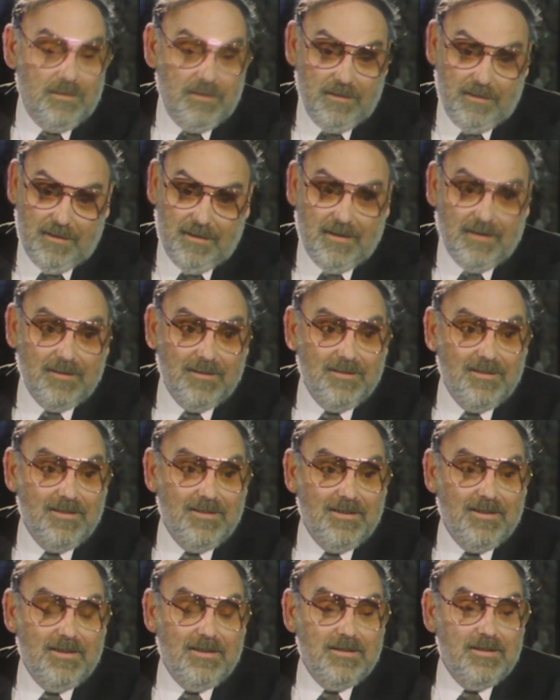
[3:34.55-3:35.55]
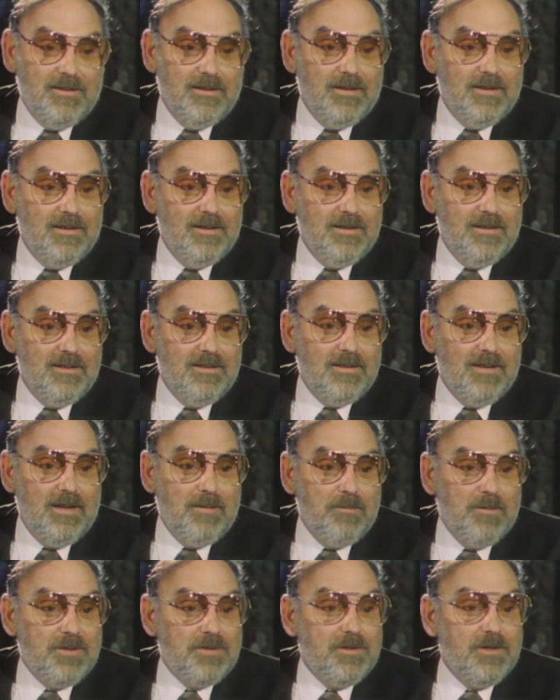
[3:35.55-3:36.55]
Oh, yeah. And
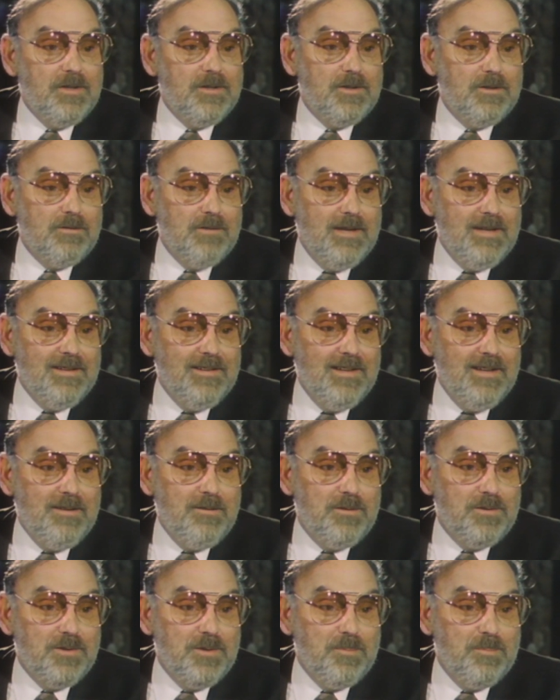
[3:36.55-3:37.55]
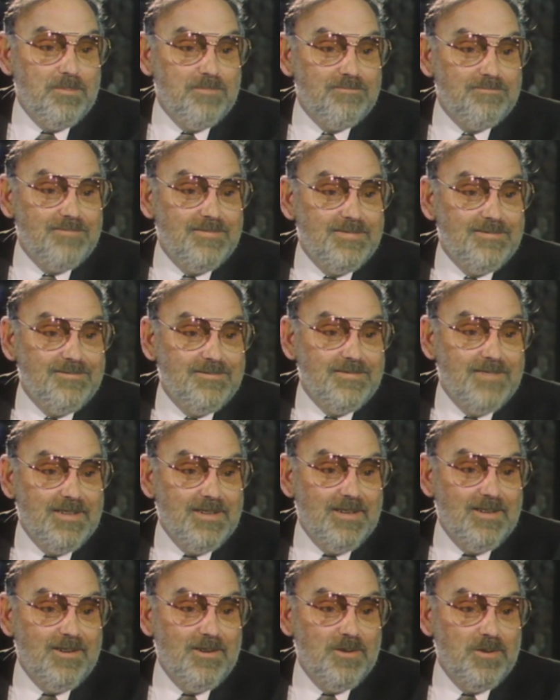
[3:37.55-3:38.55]
I must have hit the right name because
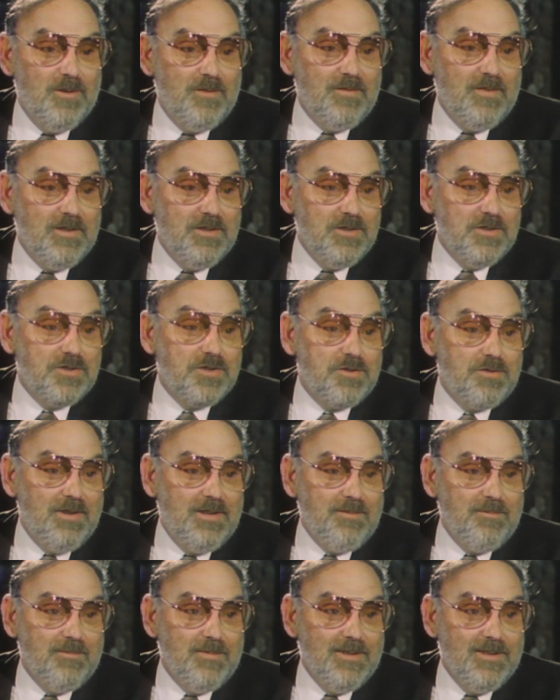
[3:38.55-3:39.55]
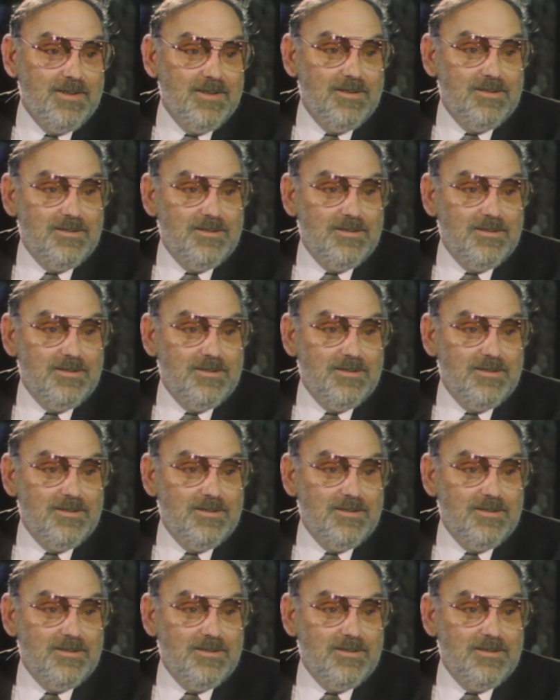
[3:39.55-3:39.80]
they held up and they just threatened me.